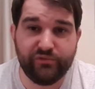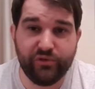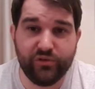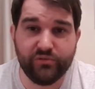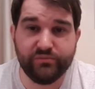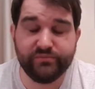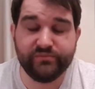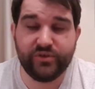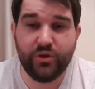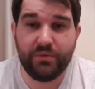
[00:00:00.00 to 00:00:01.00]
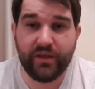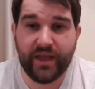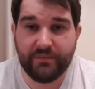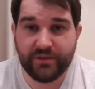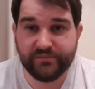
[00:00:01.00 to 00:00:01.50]
from Goblin
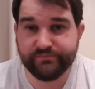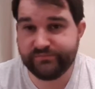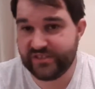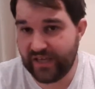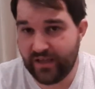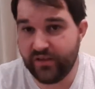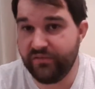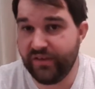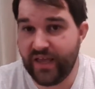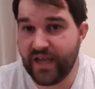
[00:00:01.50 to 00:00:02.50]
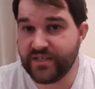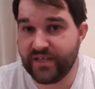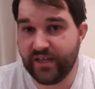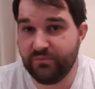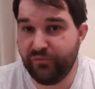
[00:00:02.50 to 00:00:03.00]
Gaming. Check out the
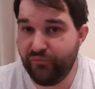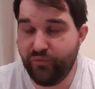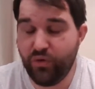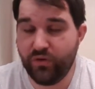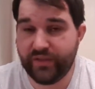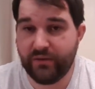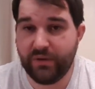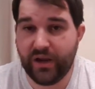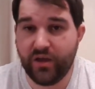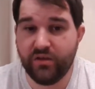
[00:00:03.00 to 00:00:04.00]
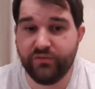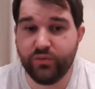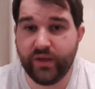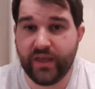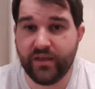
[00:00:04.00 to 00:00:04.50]
affiliation link down below if you
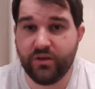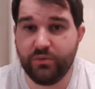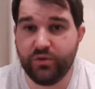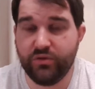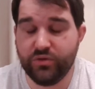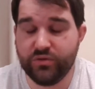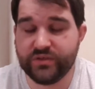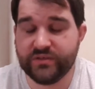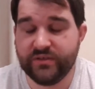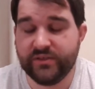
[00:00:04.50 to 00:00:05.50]
want to get a copy of yours.